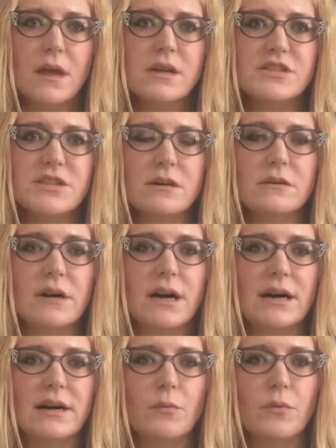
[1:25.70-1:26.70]
So
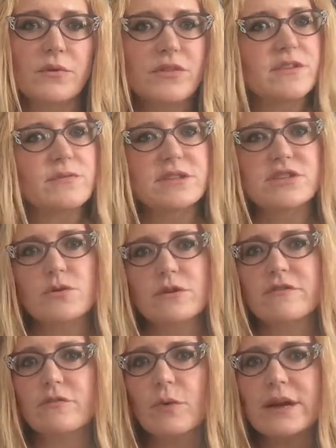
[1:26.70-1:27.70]
uh, when there was sort
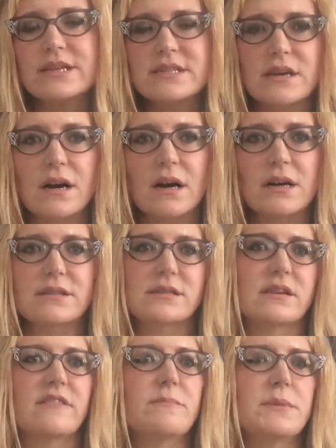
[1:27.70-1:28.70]
of renaissance
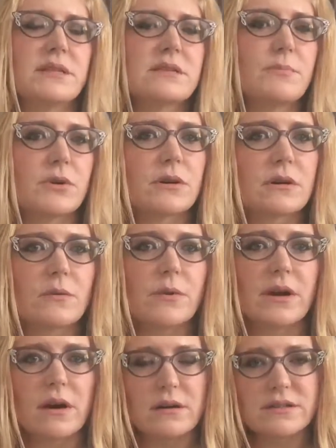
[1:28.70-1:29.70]
of Pittsburgh,
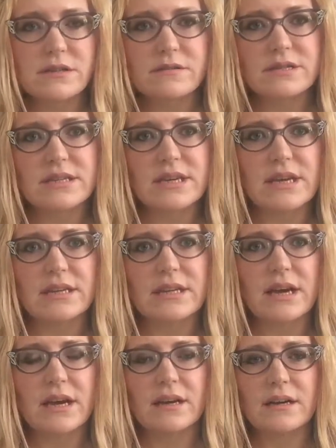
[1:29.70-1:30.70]
we also see a
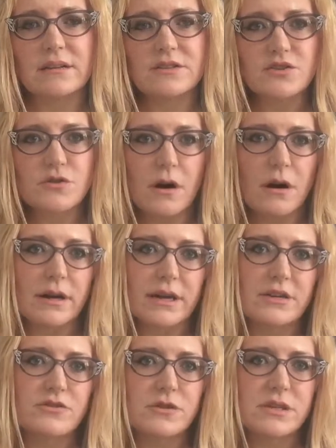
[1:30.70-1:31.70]
uh, strong
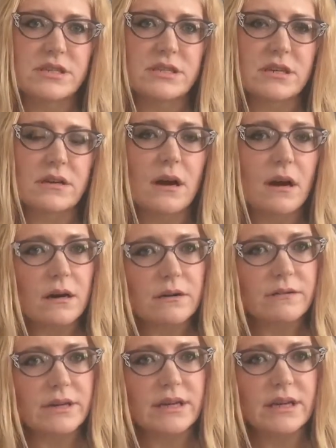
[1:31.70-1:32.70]
interest in card
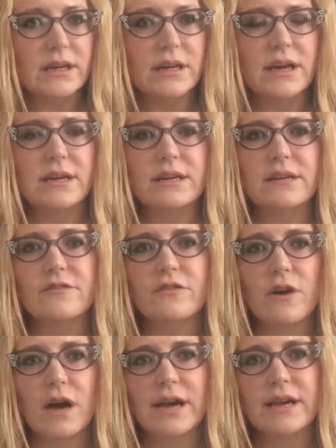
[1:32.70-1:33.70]
reading and in a
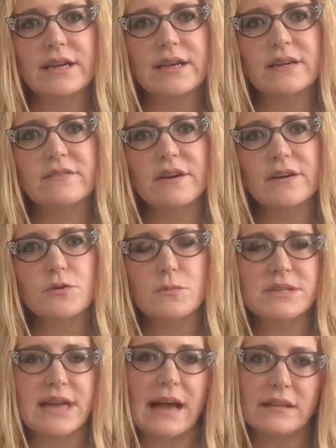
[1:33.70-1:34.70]
variety of other
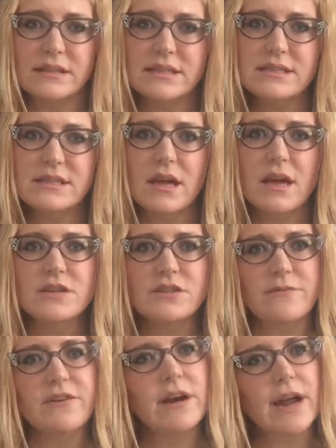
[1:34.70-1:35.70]
modalities. So
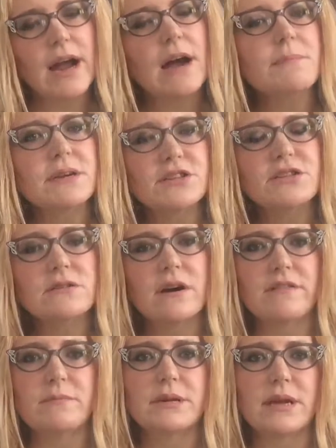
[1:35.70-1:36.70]
I'm very happy to
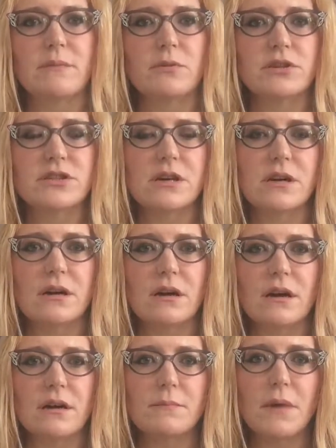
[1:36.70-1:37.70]
have been able to
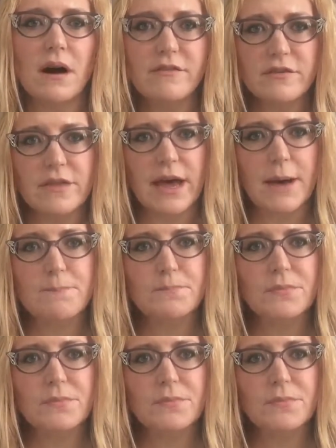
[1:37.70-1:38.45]
um, offer that.